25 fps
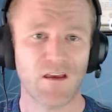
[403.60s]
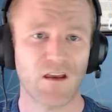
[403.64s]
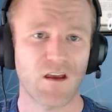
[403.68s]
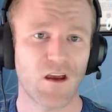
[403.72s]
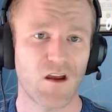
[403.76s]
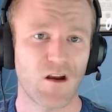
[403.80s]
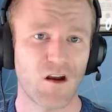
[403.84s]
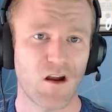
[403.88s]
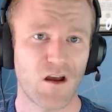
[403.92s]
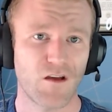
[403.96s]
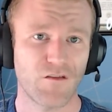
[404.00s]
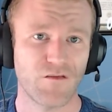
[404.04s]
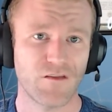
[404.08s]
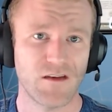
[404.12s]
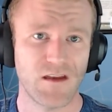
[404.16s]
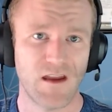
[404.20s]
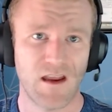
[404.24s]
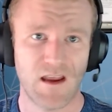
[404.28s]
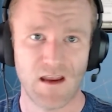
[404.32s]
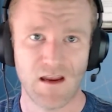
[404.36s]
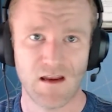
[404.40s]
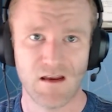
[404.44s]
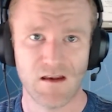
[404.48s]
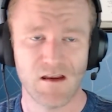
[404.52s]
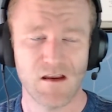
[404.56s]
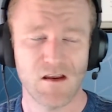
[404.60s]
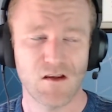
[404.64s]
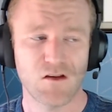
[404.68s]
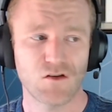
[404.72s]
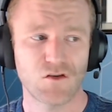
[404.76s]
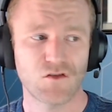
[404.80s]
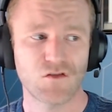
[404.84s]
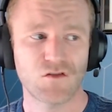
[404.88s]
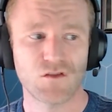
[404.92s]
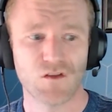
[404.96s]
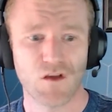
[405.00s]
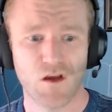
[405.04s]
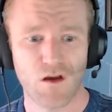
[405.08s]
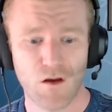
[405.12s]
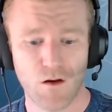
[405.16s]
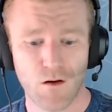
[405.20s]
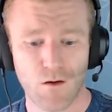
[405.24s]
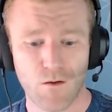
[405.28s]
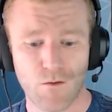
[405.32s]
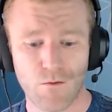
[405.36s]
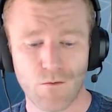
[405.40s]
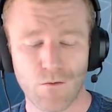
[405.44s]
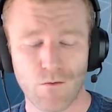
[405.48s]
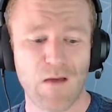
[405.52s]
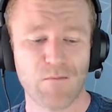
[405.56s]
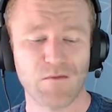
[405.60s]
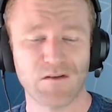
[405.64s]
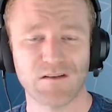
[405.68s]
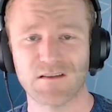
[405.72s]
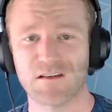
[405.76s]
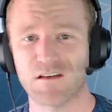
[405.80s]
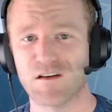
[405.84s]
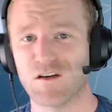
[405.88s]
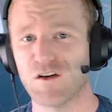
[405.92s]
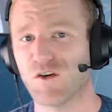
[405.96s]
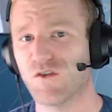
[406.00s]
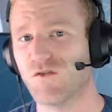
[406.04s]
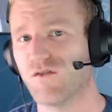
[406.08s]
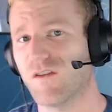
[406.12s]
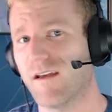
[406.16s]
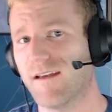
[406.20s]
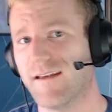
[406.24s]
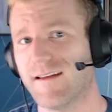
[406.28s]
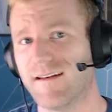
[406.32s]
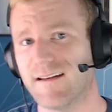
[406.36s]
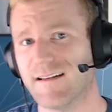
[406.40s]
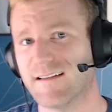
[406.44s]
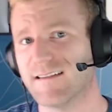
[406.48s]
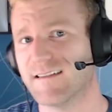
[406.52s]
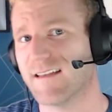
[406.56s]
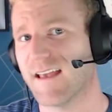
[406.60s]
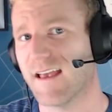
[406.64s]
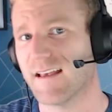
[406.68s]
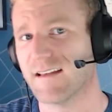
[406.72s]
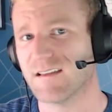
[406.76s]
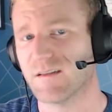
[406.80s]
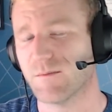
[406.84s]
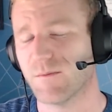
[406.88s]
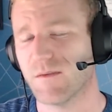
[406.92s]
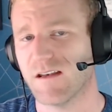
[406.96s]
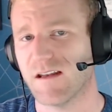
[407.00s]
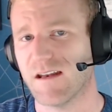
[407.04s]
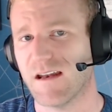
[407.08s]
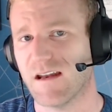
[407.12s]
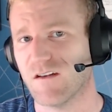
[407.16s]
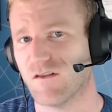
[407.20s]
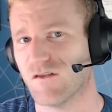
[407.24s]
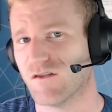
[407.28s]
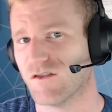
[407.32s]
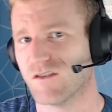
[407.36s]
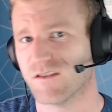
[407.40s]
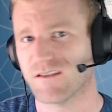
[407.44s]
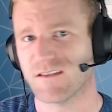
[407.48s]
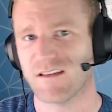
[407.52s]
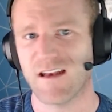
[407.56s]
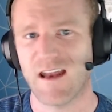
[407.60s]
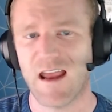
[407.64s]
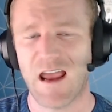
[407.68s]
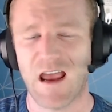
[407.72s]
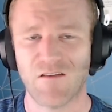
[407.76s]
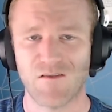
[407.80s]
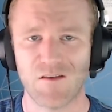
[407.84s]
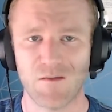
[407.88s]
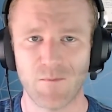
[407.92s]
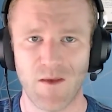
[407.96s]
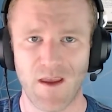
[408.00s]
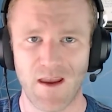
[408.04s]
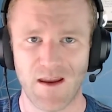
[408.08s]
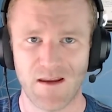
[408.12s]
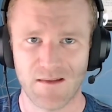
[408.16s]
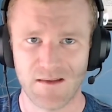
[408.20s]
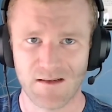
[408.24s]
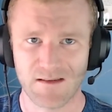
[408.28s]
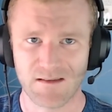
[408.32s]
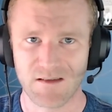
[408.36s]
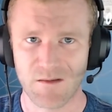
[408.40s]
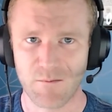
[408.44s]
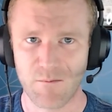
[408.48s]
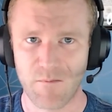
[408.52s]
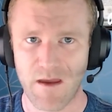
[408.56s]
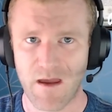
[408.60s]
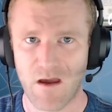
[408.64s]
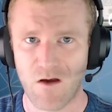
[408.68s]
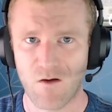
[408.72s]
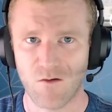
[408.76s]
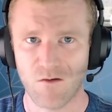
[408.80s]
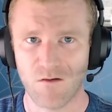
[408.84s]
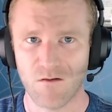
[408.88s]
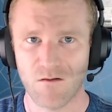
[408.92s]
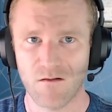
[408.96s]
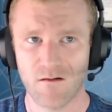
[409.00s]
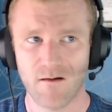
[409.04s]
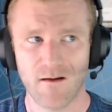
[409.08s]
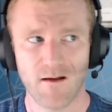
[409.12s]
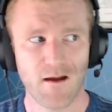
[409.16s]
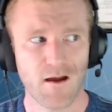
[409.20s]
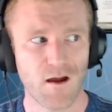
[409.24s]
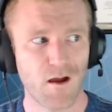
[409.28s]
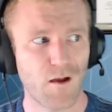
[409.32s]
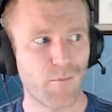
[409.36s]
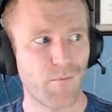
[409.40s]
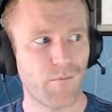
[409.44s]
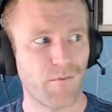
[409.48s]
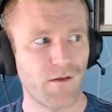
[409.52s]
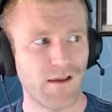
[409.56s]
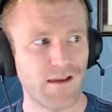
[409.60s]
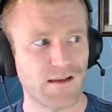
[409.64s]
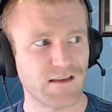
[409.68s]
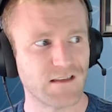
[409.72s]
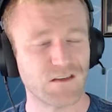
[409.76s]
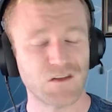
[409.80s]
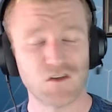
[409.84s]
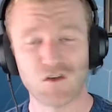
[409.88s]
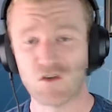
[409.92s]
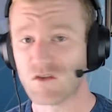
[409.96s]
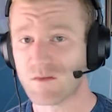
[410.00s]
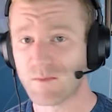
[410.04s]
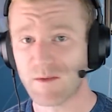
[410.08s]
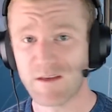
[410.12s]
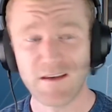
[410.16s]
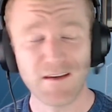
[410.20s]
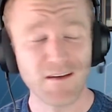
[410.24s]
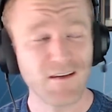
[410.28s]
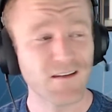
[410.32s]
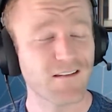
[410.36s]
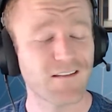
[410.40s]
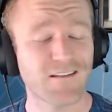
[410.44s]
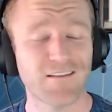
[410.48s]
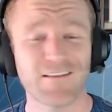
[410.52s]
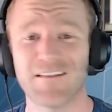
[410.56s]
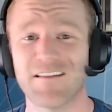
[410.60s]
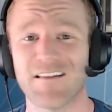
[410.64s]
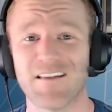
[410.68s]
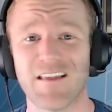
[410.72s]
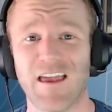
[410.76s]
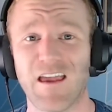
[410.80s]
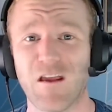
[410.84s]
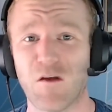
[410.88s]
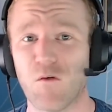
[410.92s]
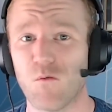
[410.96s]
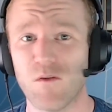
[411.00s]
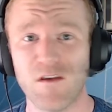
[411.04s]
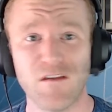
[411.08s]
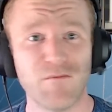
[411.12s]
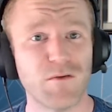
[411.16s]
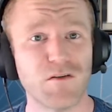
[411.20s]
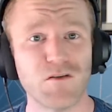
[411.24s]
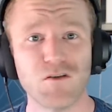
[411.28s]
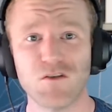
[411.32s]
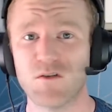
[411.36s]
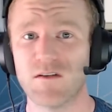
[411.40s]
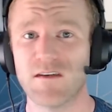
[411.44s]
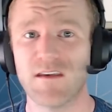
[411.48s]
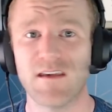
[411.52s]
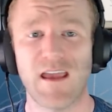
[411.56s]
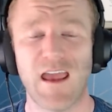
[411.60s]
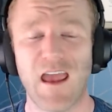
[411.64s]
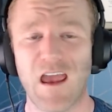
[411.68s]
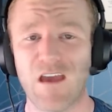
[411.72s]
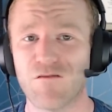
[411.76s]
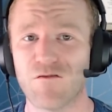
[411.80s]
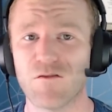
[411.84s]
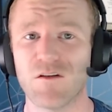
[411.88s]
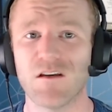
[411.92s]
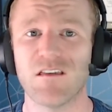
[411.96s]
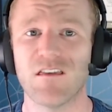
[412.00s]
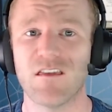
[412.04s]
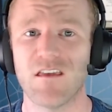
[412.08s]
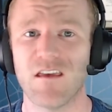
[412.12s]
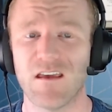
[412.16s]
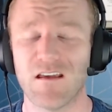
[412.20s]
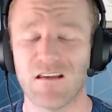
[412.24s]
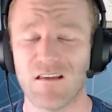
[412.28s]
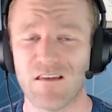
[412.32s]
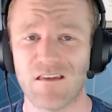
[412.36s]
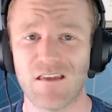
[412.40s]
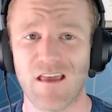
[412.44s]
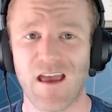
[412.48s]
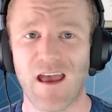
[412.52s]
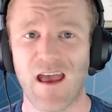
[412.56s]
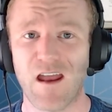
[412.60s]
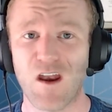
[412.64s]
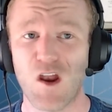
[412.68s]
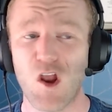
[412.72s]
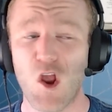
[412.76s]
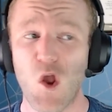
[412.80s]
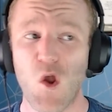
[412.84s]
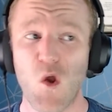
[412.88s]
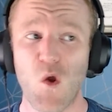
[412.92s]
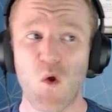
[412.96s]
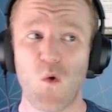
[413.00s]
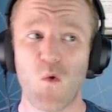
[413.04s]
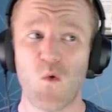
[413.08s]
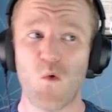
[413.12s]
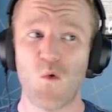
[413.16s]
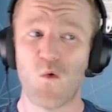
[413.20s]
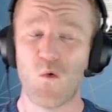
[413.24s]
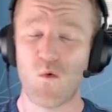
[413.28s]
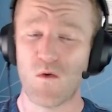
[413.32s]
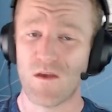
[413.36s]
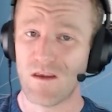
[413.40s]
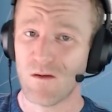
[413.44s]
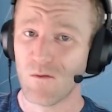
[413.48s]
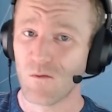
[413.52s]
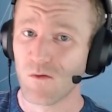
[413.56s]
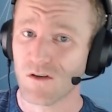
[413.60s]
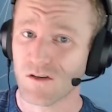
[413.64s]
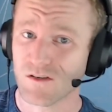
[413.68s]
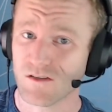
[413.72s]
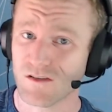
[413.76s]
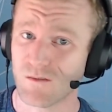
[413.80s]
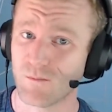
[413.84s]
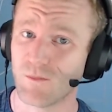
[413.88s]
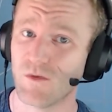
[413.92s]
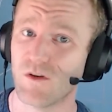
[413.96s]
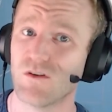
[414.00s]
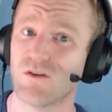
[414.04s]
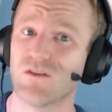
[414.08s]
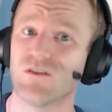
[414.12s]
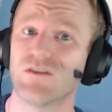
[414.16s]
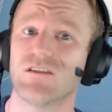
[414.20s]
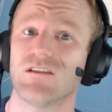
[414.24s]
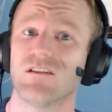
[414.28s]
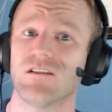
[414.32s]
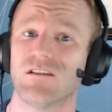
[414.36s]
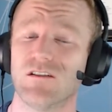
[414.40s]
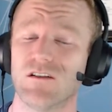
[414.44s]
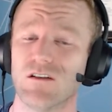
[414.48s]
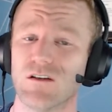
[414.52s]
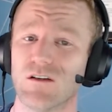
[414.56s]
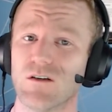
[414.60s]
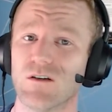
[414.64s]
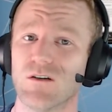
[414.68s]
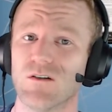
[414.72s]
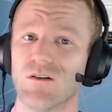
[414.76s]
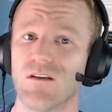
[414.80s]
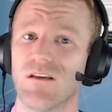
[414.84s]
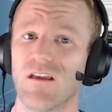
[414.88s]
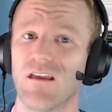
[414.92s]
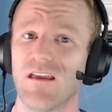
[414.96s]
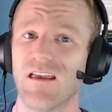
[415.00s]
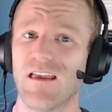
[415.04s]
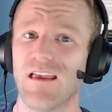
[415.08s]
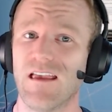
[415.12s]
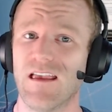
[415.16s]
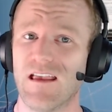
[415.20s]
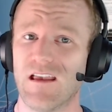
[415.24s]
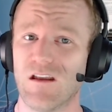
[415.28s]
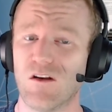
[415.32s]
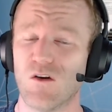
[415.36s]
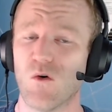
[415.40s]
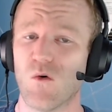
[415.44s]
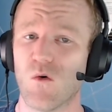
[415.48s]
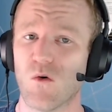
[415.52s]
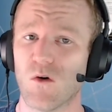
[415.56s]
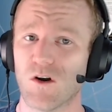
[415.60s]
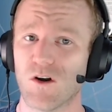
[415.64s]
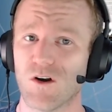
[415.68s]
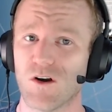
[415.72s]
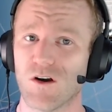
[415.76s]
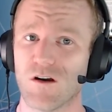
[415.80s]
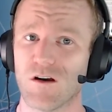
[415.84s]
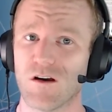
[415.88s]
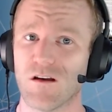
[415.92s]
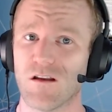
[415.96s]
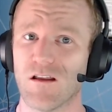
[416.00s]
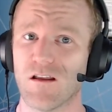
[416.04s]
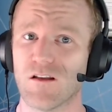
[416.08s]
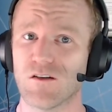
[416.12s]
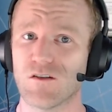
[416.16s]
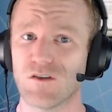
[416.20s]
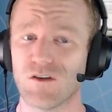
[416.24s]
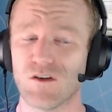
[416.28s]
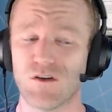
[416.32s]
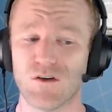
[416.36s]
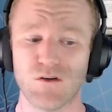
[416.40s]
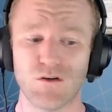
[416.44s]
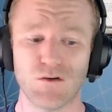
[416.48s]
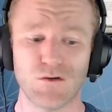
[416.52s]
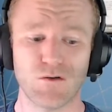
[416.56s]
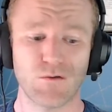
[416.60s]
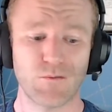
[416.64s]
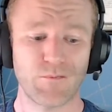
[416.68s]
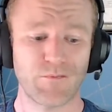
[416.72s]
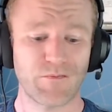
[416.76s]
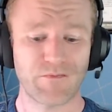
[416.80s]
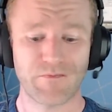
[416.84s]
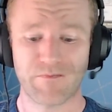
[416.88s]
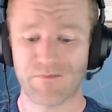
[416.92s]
the cutoff date. So I'm just going to create an assessment and you're just going to have to pay this amount. Excuse me? Like we've been doing everything that we were supposed to do in order to